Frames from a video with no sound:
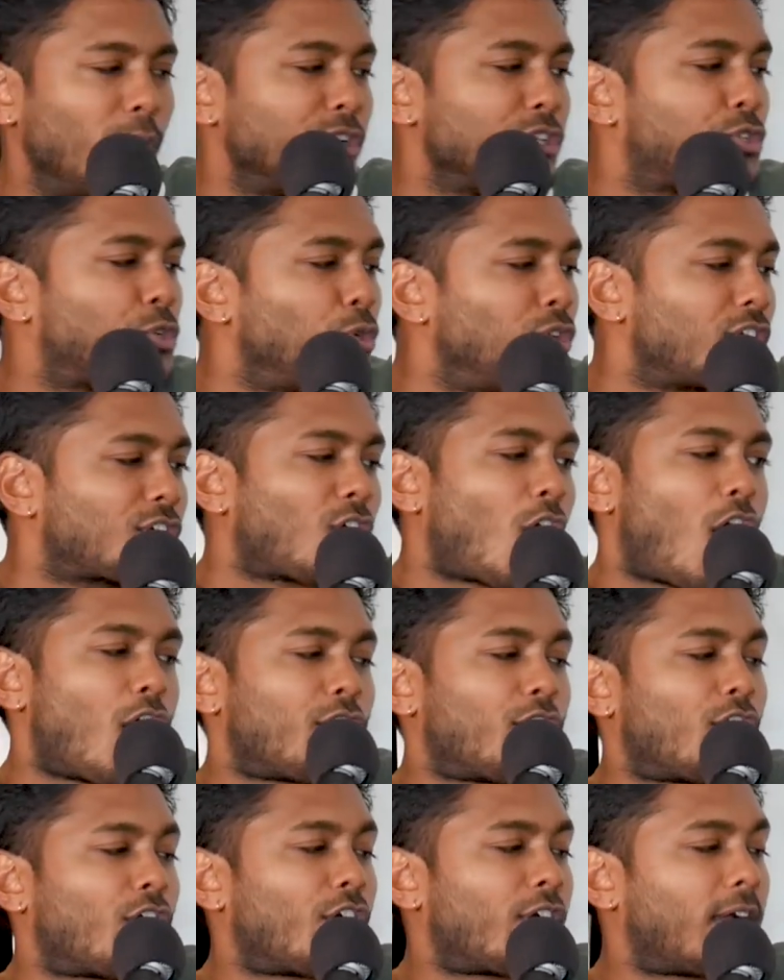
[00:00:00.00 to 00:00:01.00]
when Julia
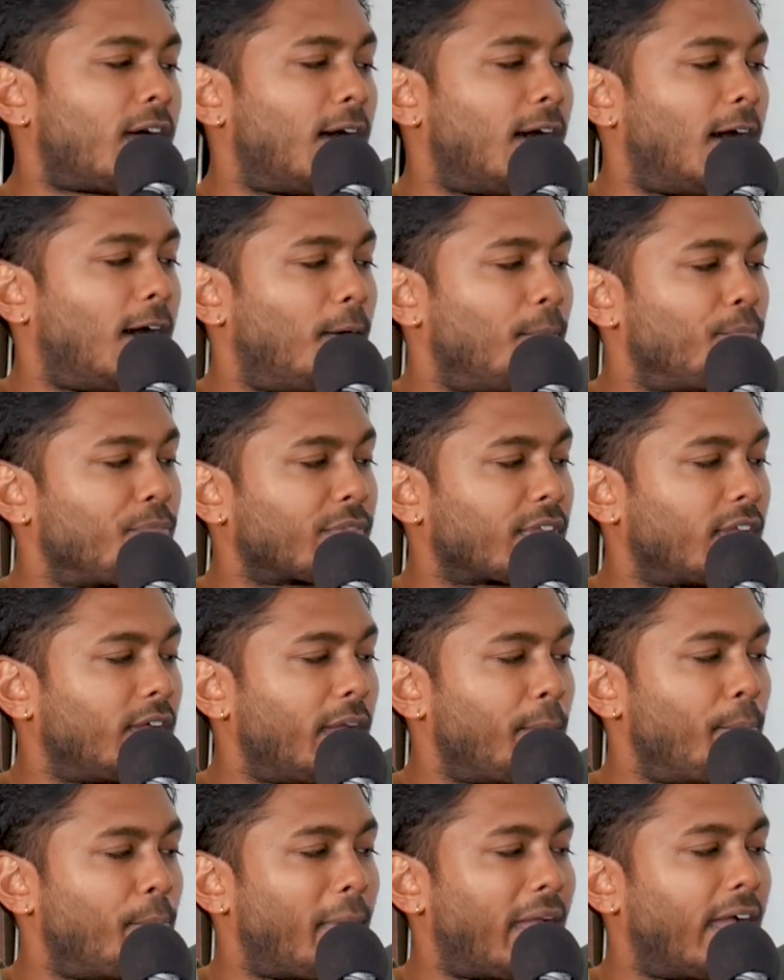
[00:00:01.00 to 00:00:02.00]
Garner
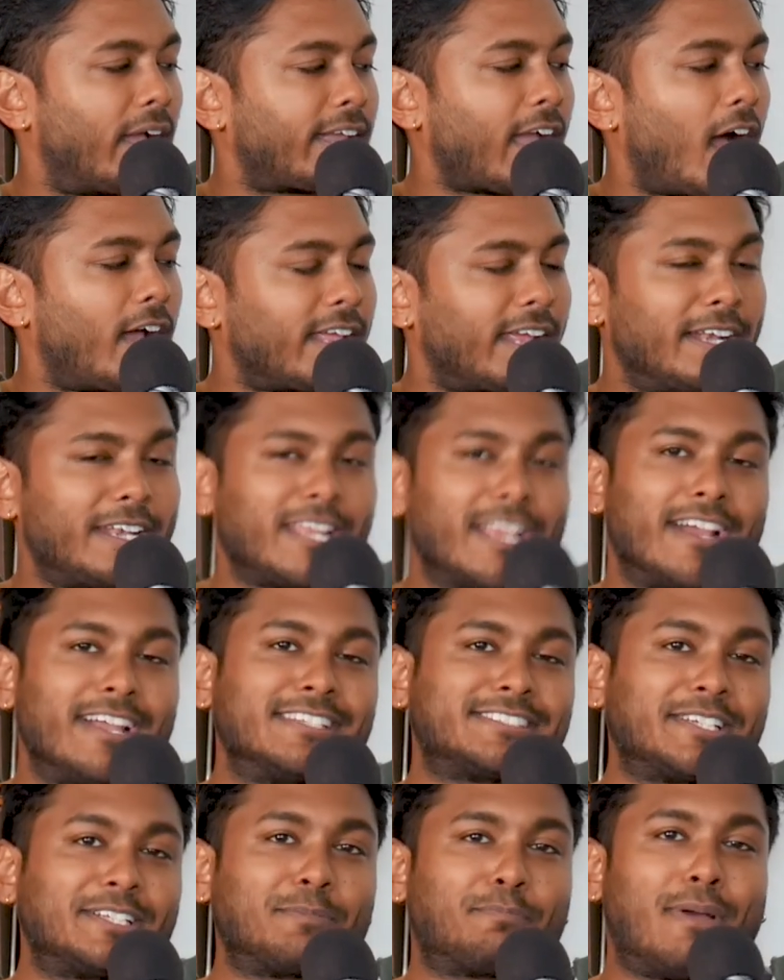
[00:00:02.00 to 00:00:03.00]
got India
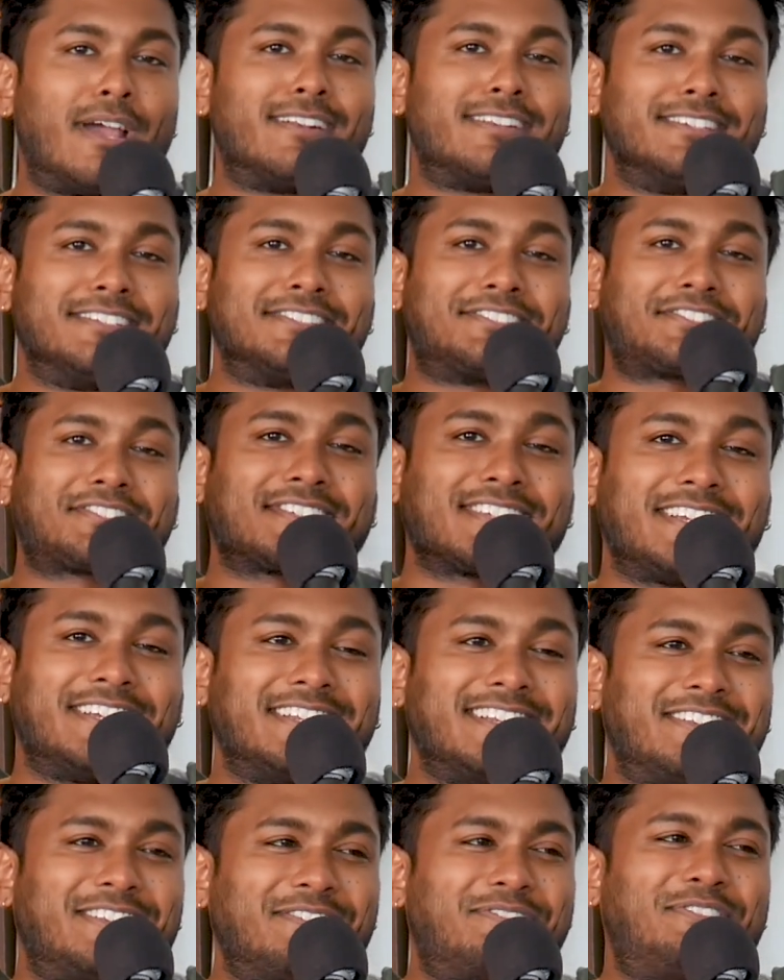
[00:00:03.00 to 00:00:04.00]
its independence
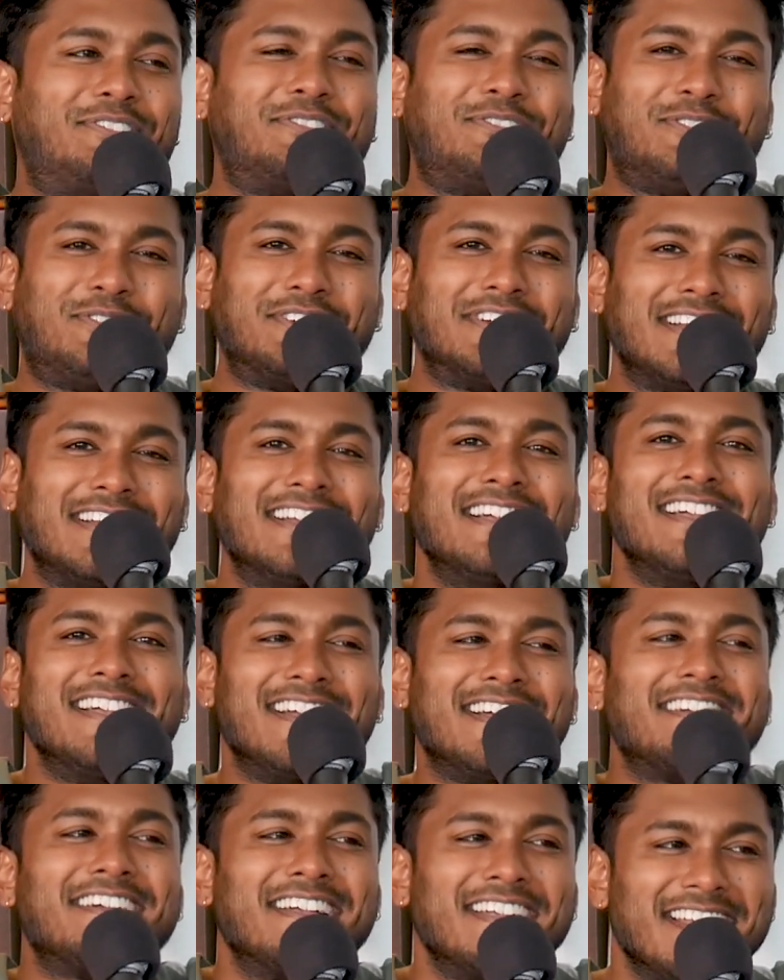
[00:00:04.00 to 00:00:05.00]
in...
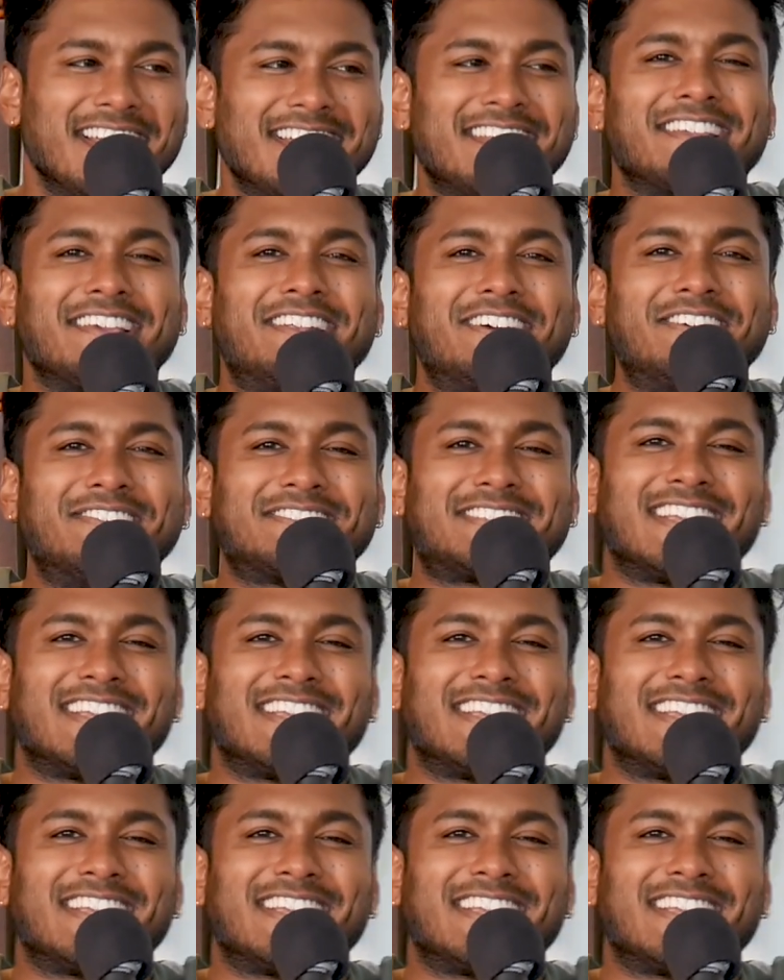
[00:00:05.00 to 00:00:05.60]
You know what I'm